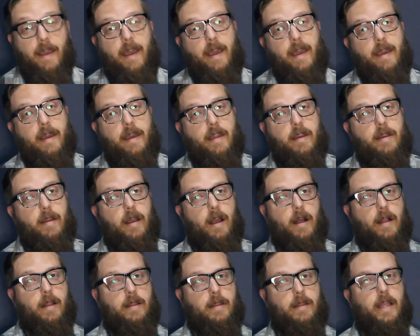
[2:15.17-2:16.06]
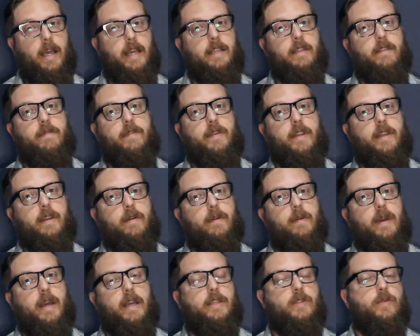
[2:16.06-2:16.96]
and like the
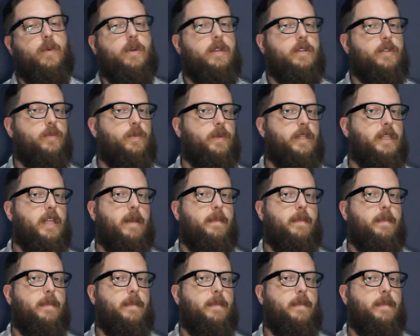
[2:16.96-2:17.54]
video, as well as ring